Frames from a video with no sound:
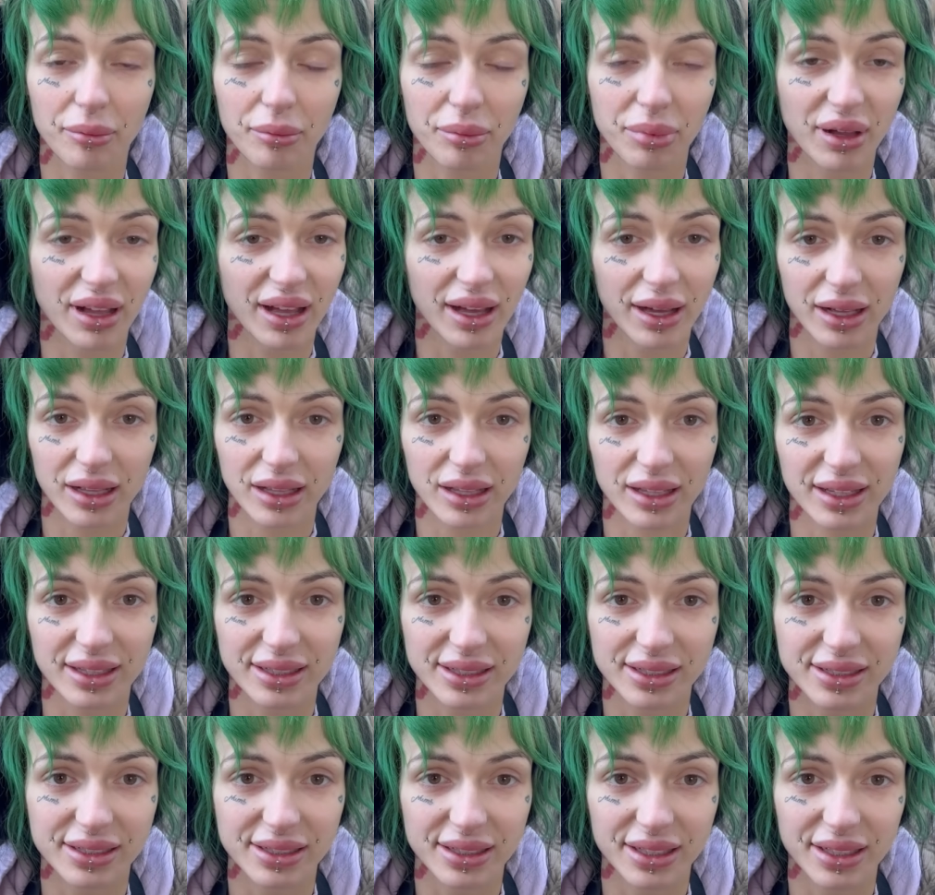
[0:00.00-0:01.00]

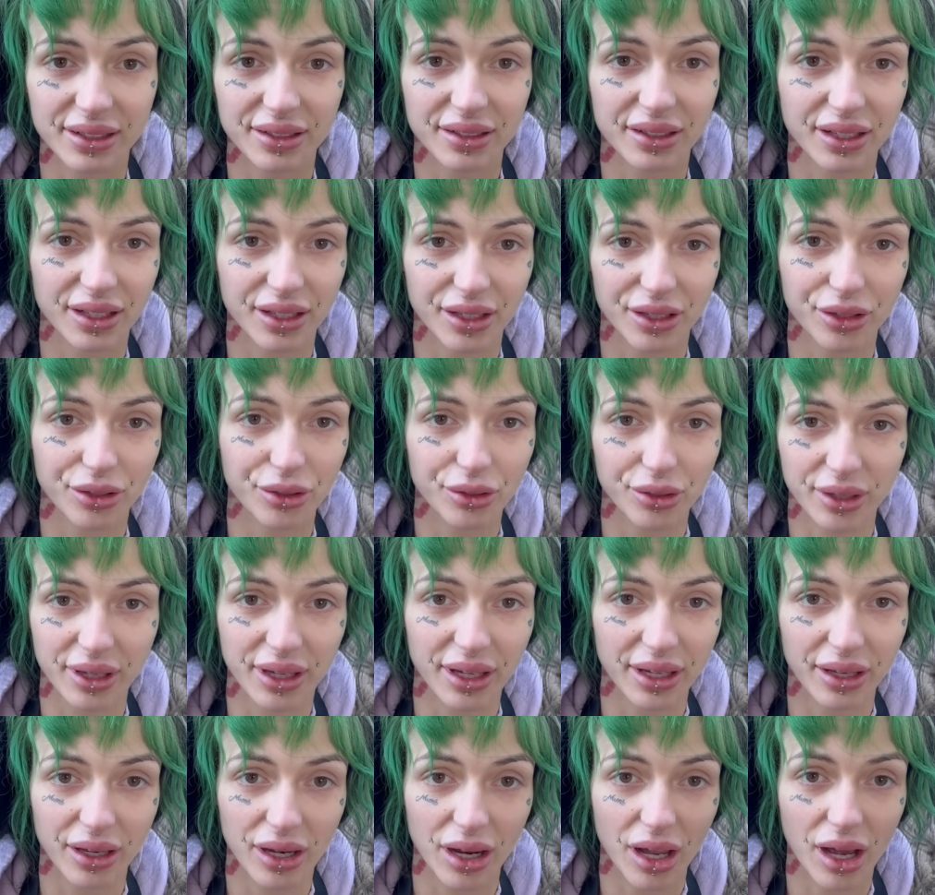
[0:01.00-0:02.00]
Blacklisted, like you
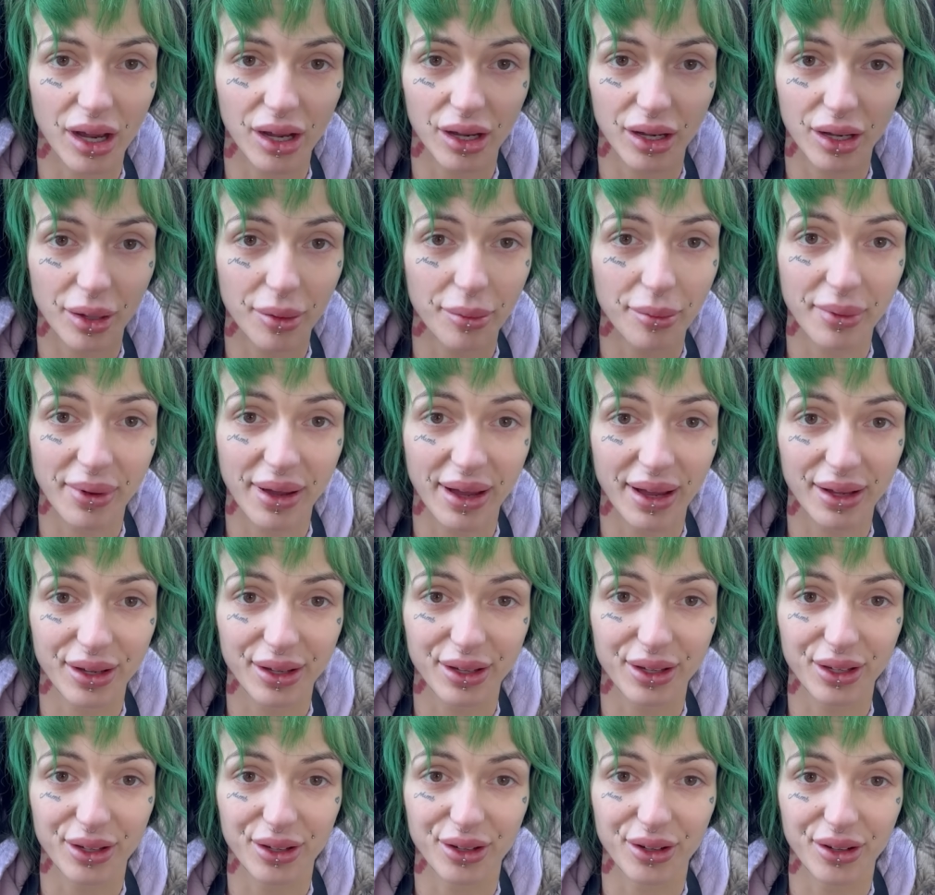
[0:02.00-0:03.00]
cannot come back
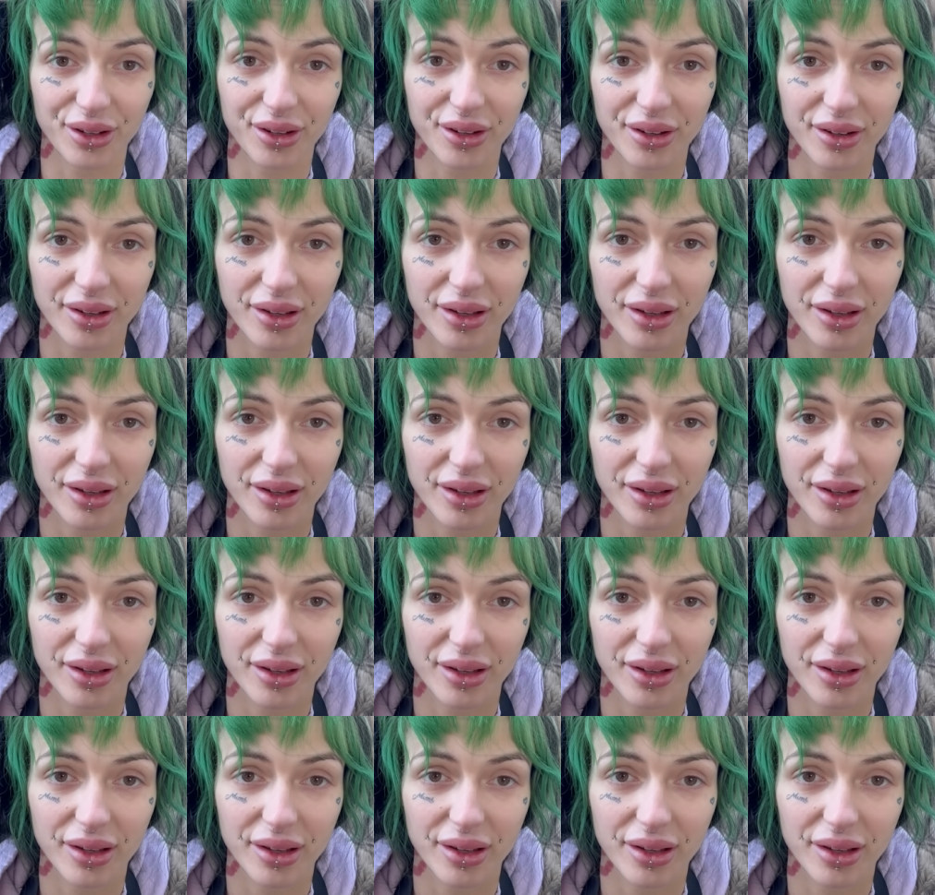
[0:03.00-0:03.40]
here.